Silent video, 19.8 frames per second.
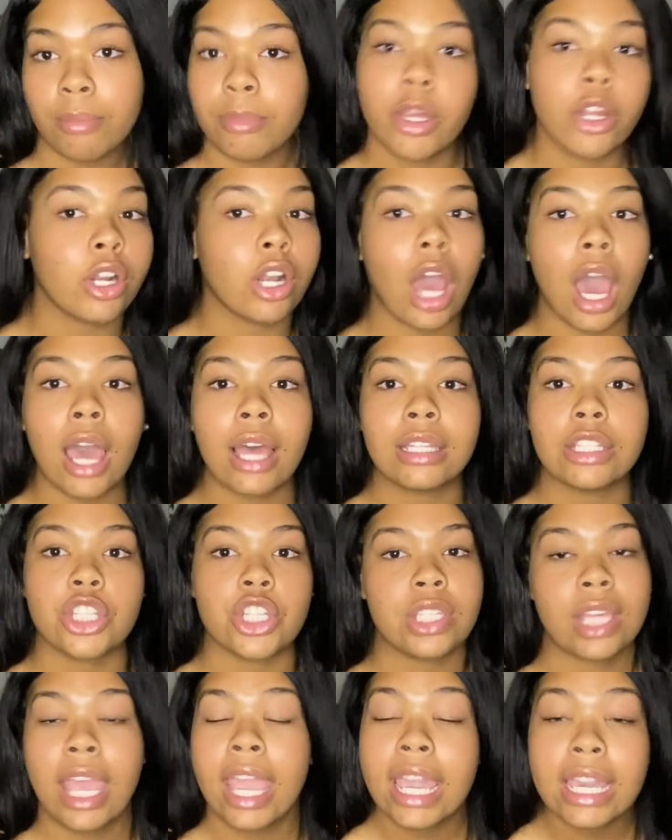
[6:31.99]
They're not
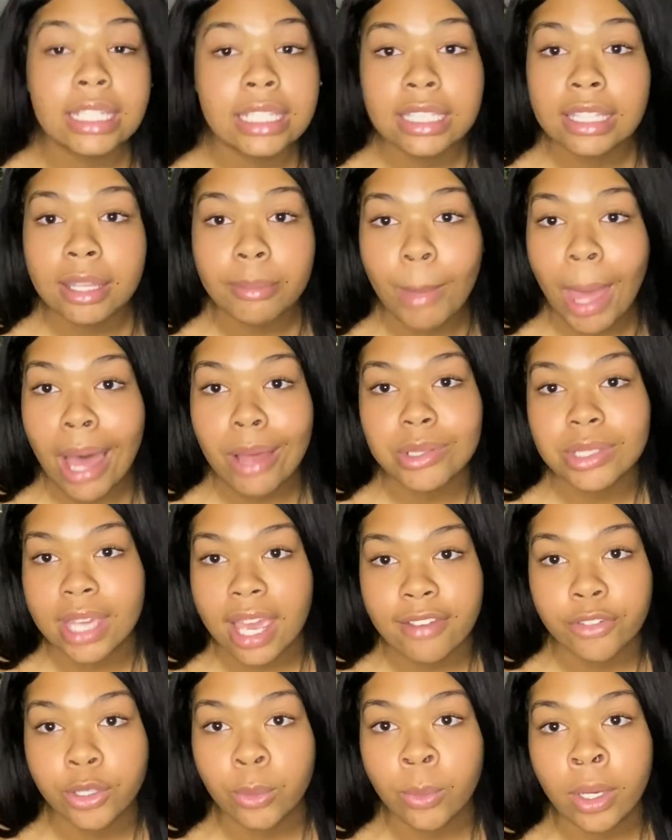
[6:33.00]
just handing them out to
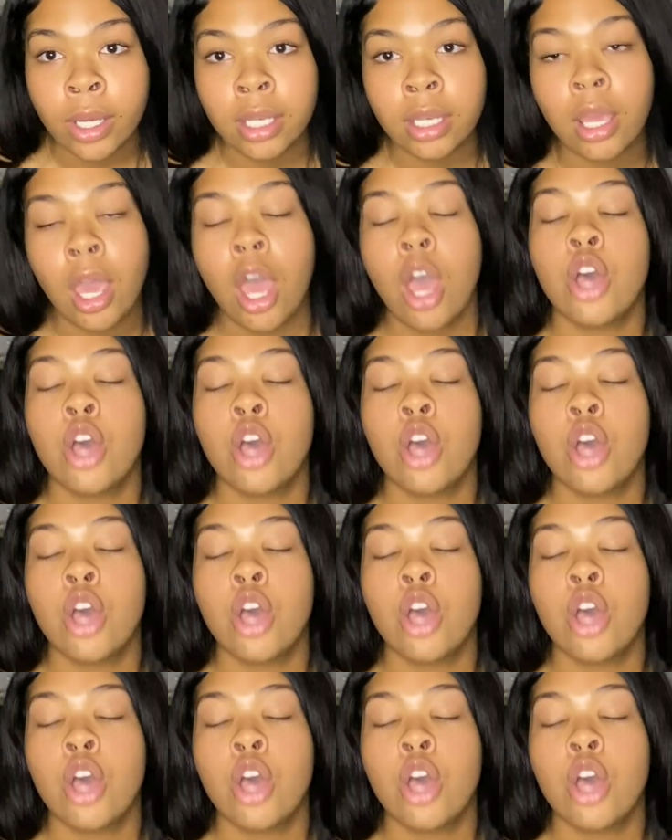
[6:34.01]
everyone.